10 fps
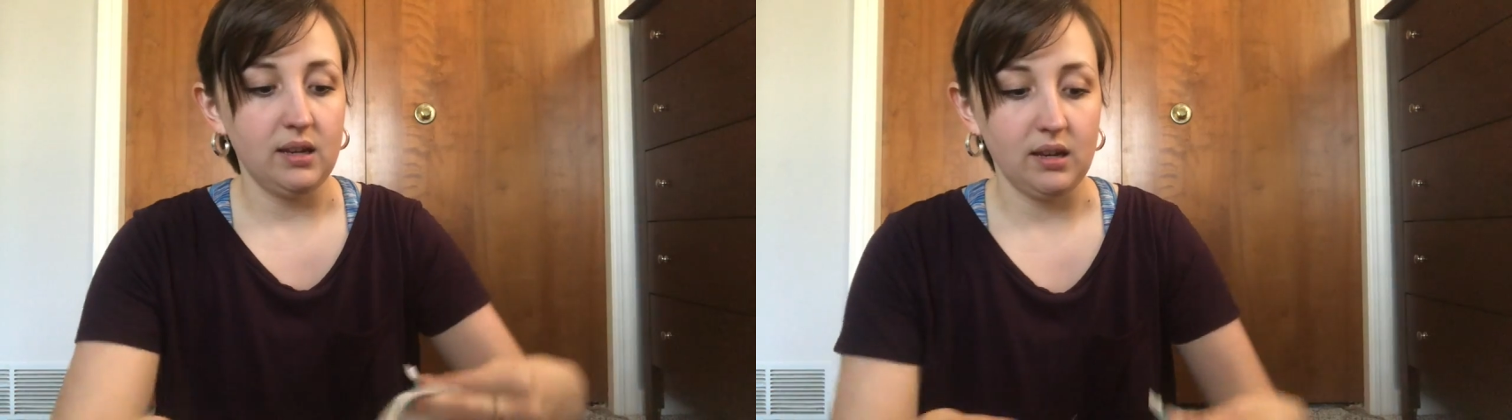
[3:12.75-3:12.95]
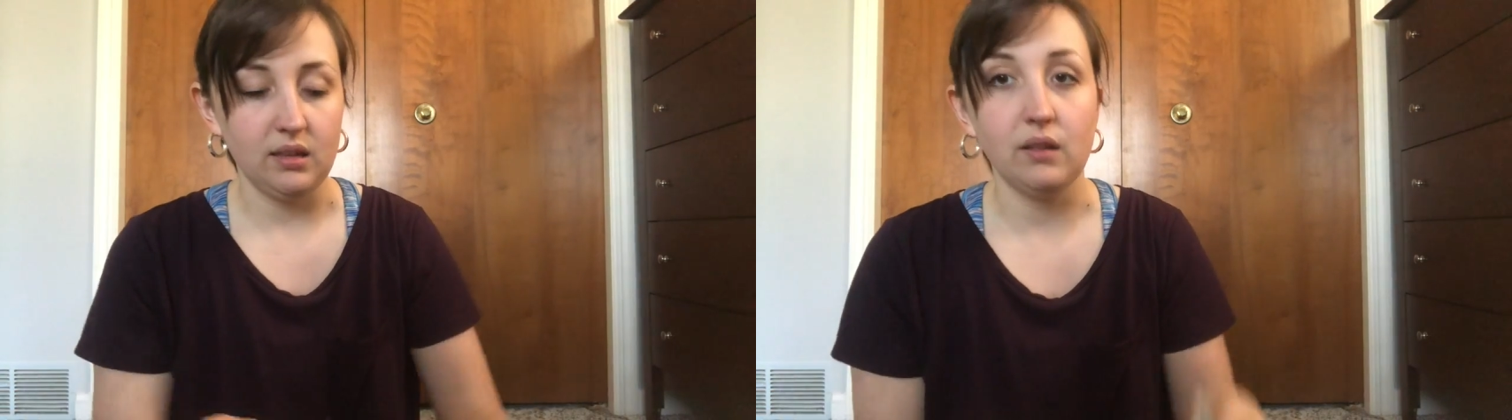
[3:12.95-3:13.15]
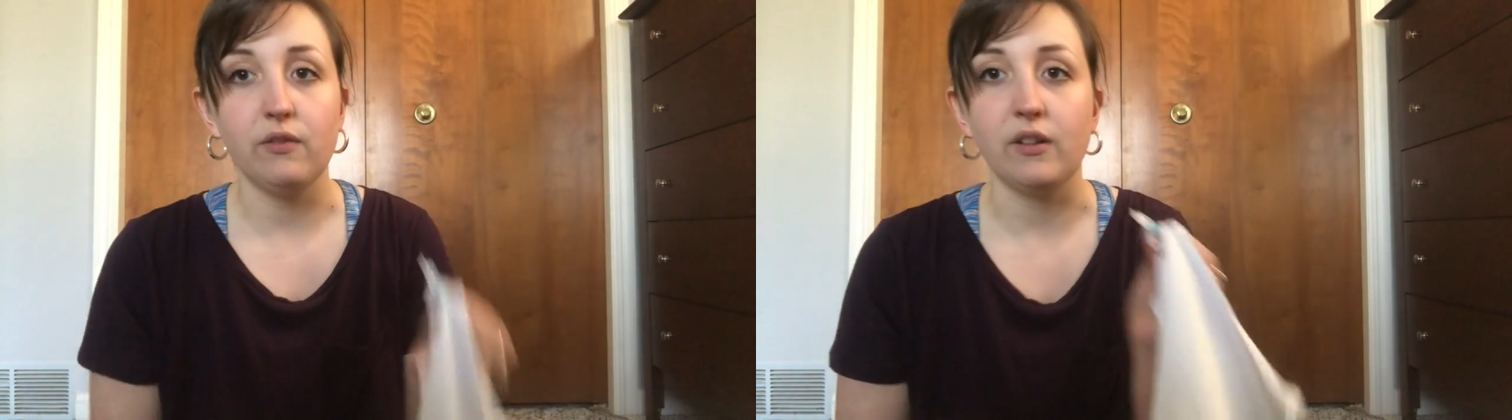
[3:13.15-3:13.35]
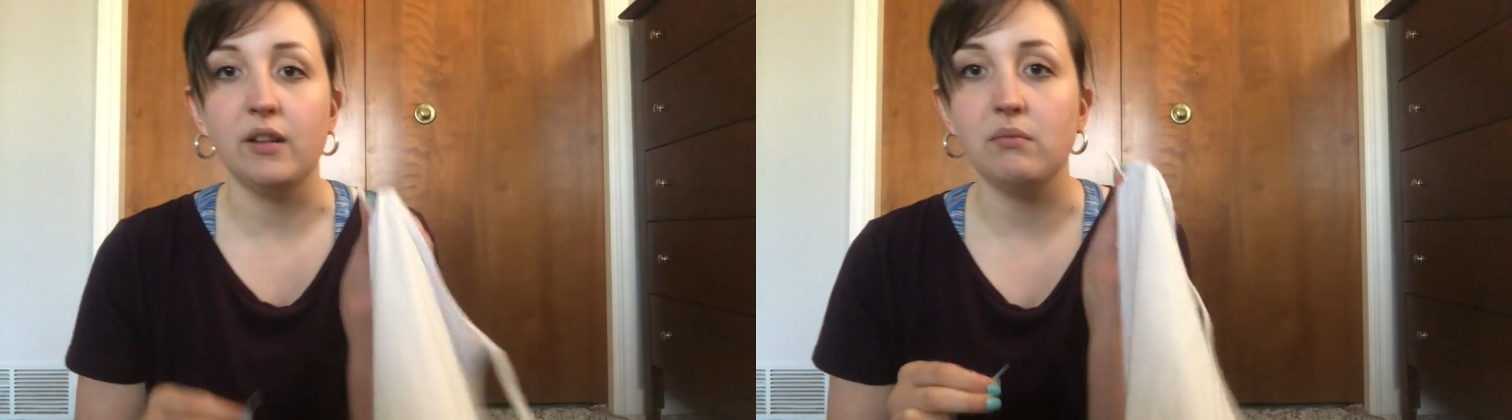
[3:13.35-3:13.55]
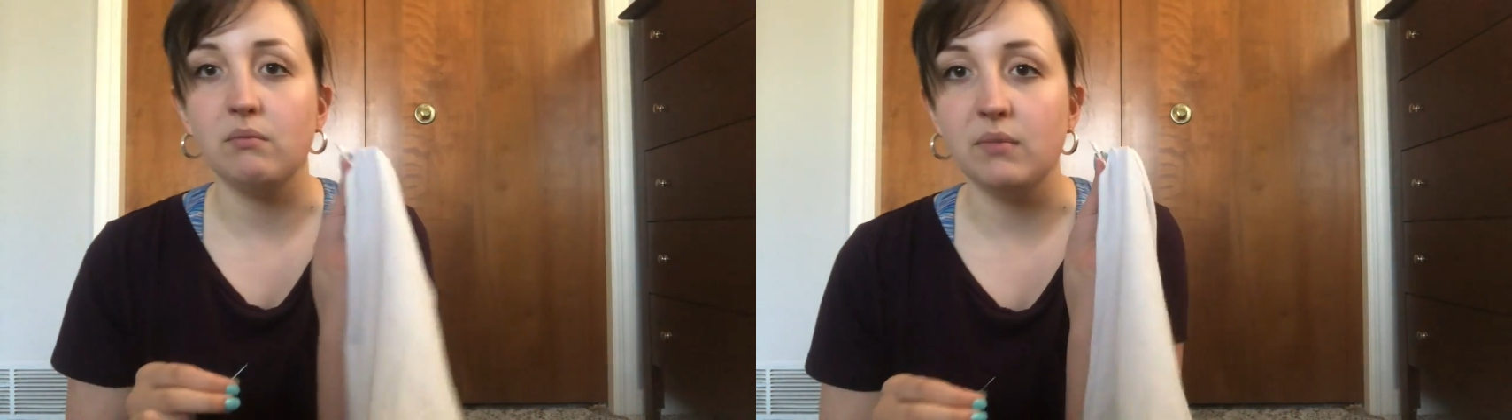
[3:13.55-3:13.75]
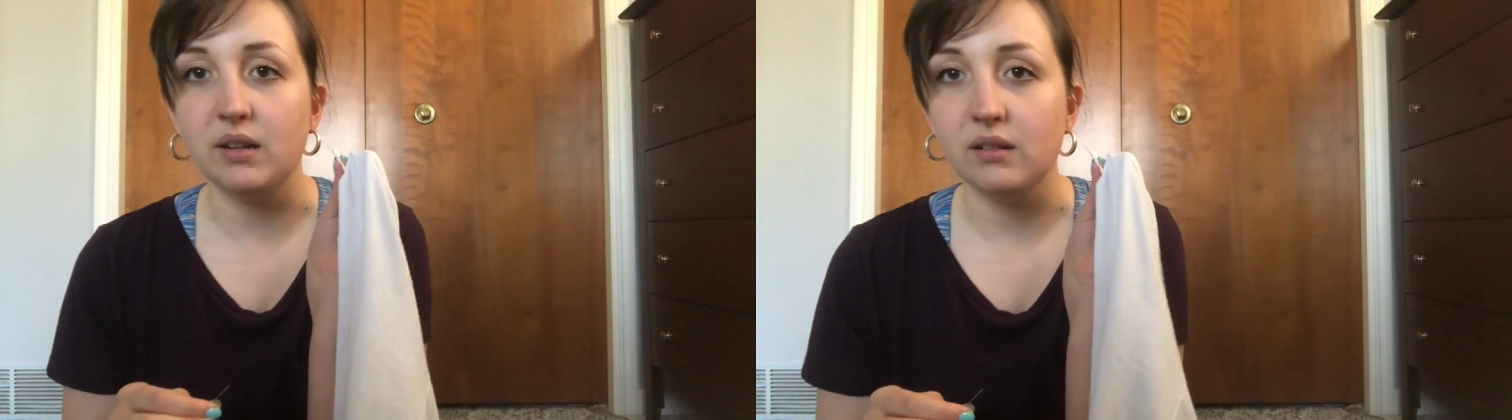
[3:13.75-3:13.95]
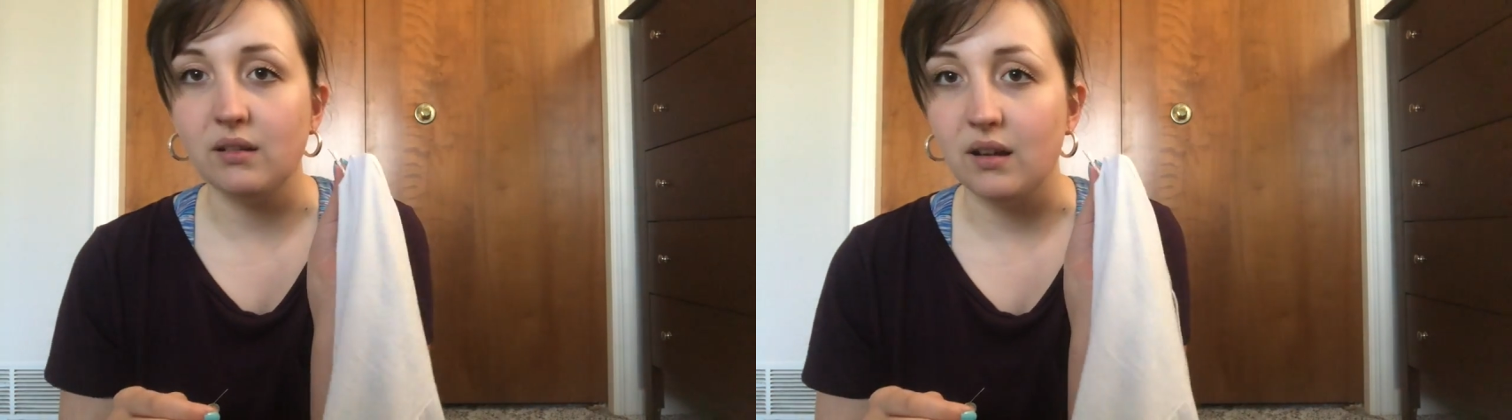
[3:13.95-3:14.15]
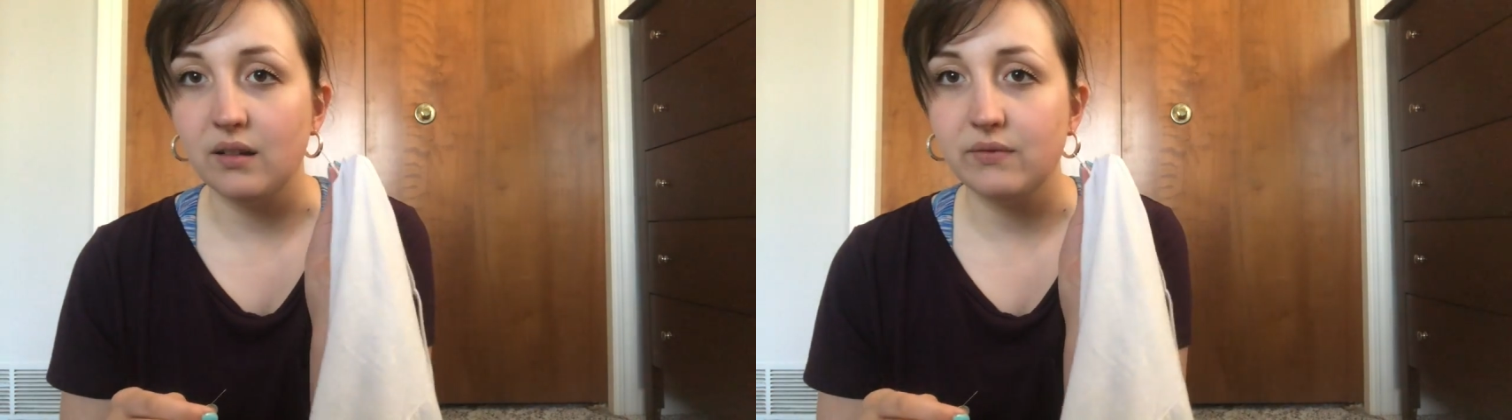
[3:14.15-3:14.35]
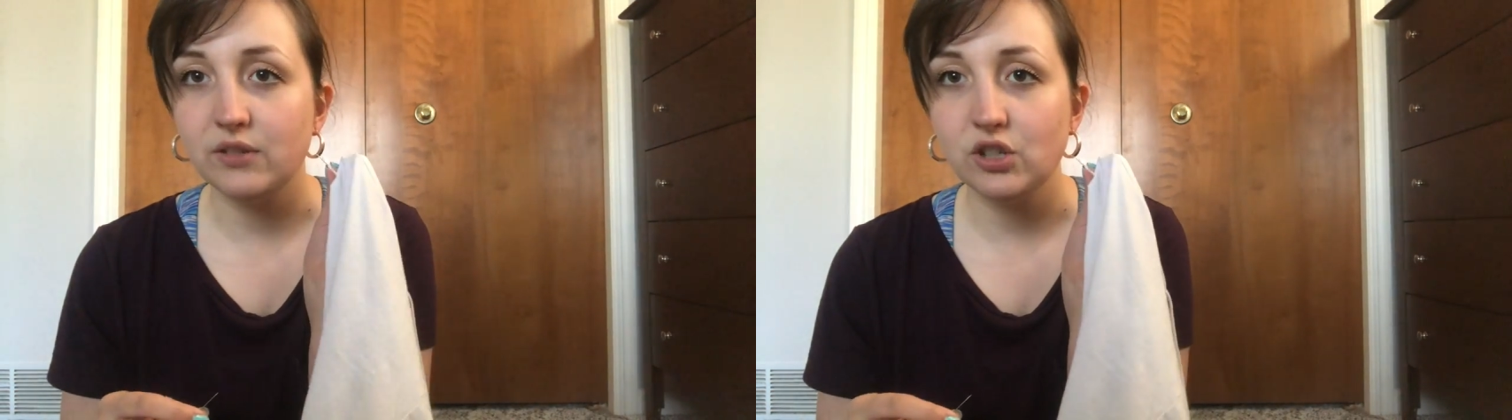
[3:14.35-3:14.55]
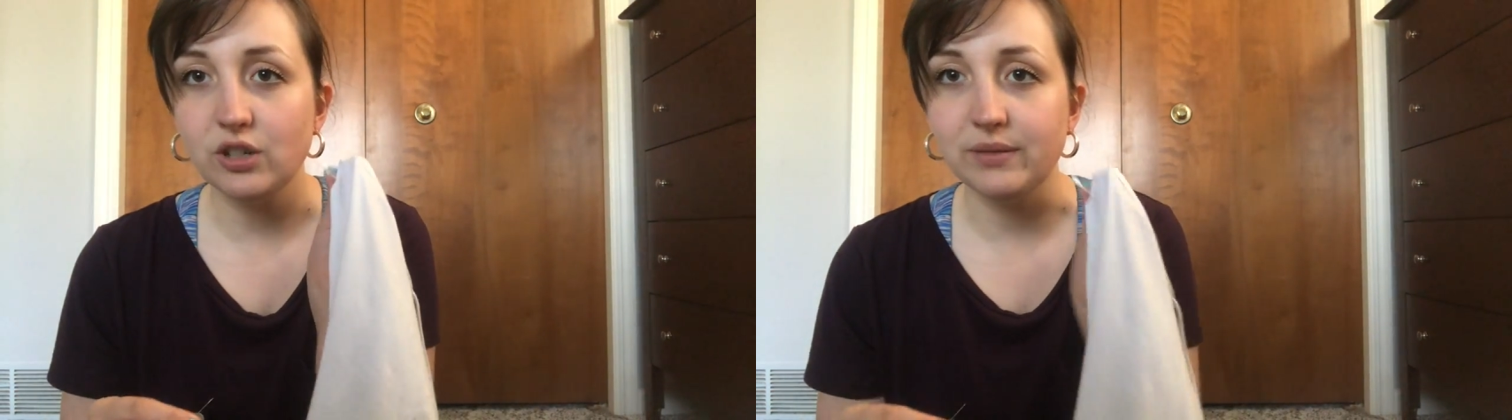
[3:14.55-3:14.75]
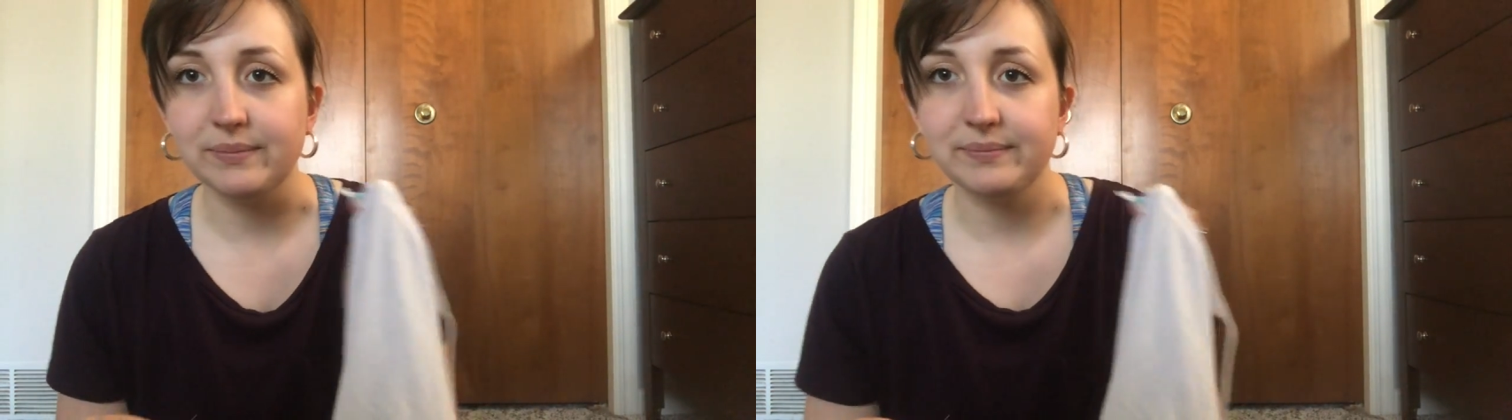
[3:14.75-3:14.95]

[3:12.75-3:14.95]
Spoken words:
in the front middle of the shirt.